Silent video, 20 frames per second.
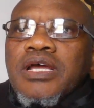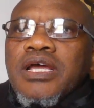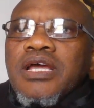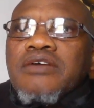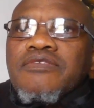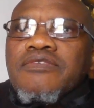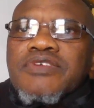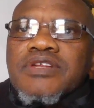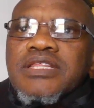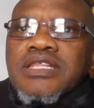
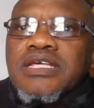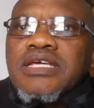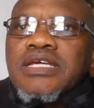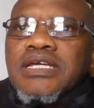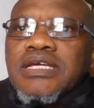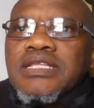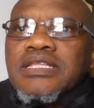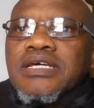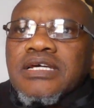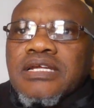everything
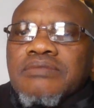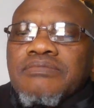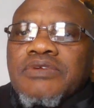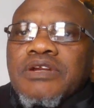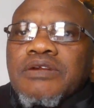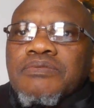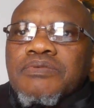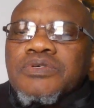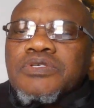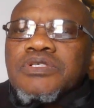in the
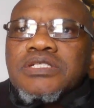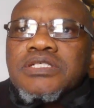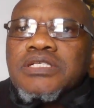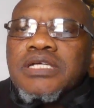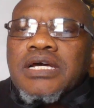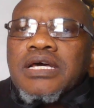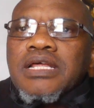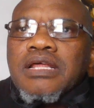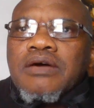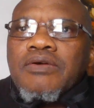criminal procedure.
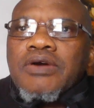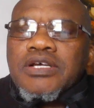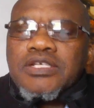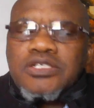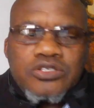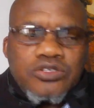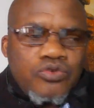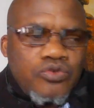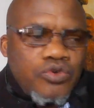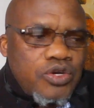
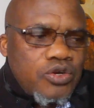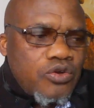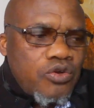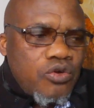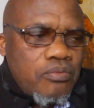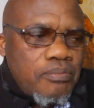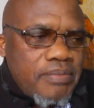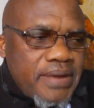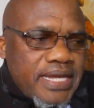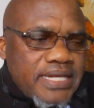Otherwise you will
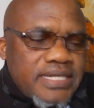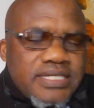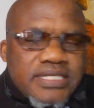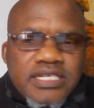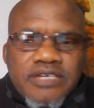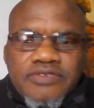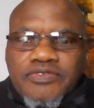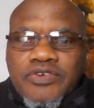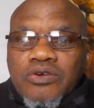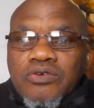go mad
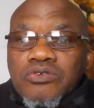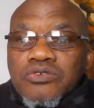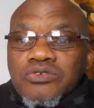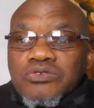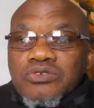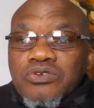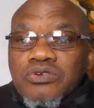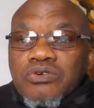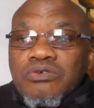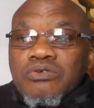if you are going
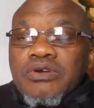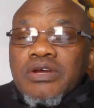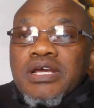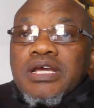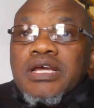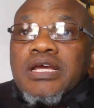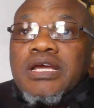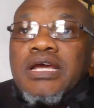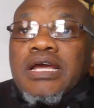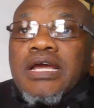to know
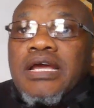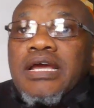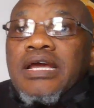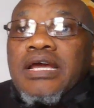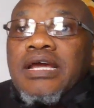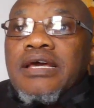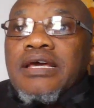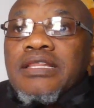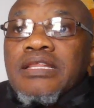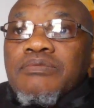
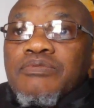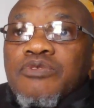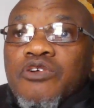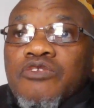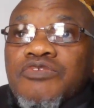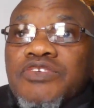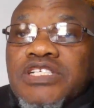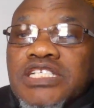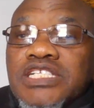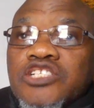the
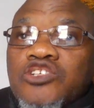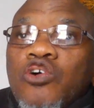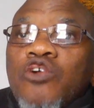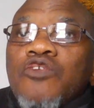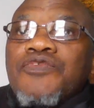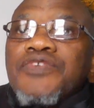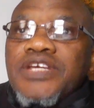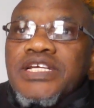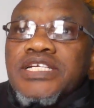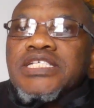provisions
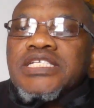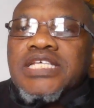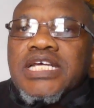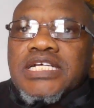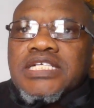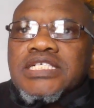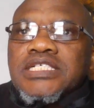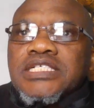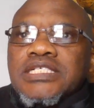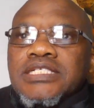of each
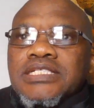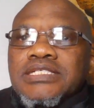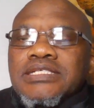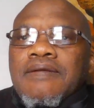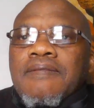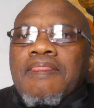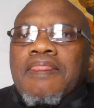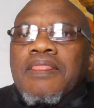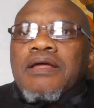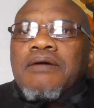section.
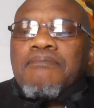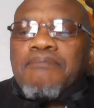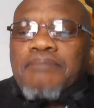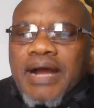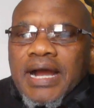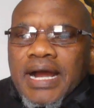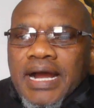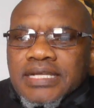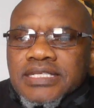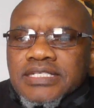
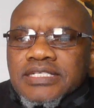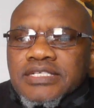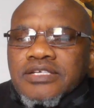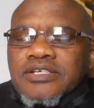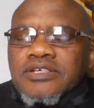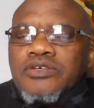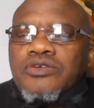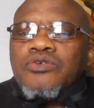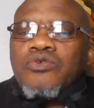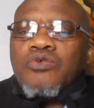But
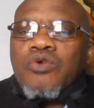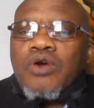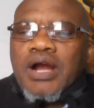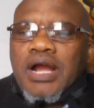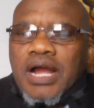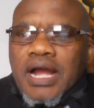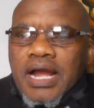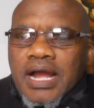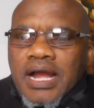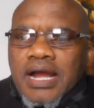you
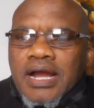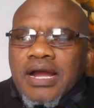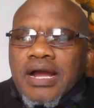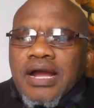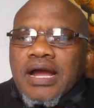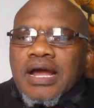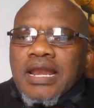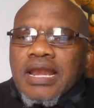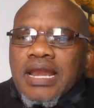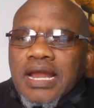are
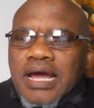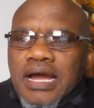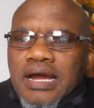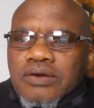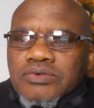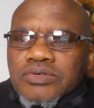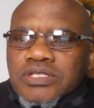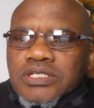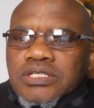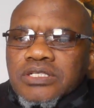
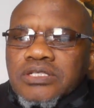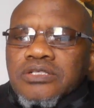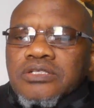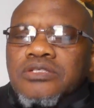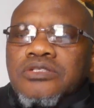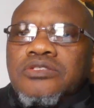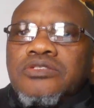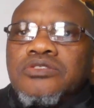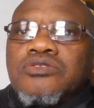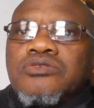allowed
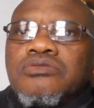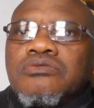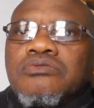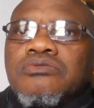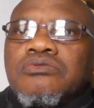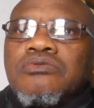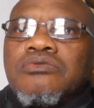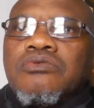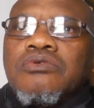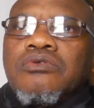
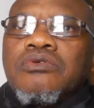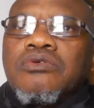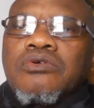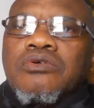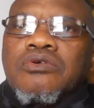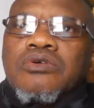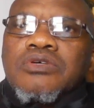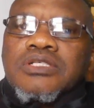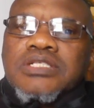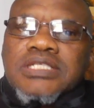to
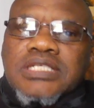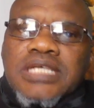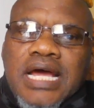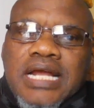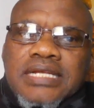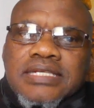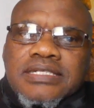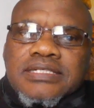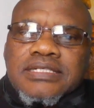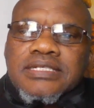
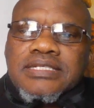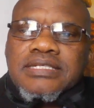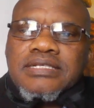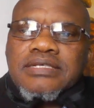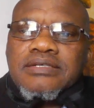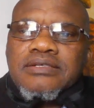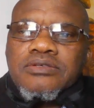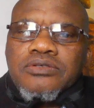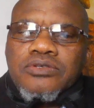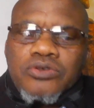consult
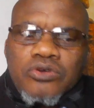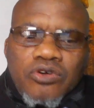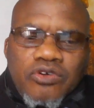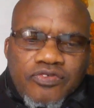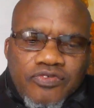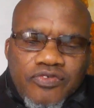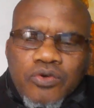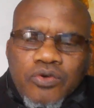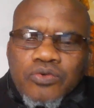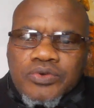your
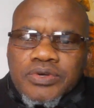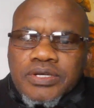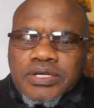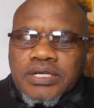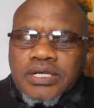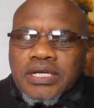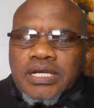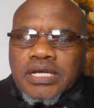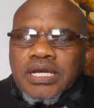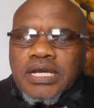phone
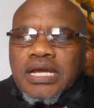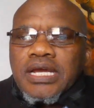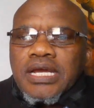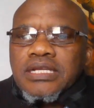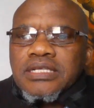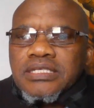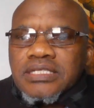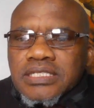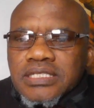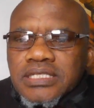
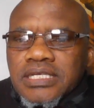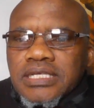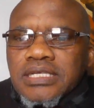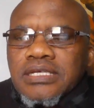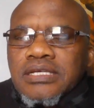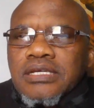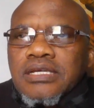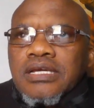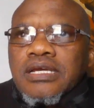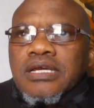and see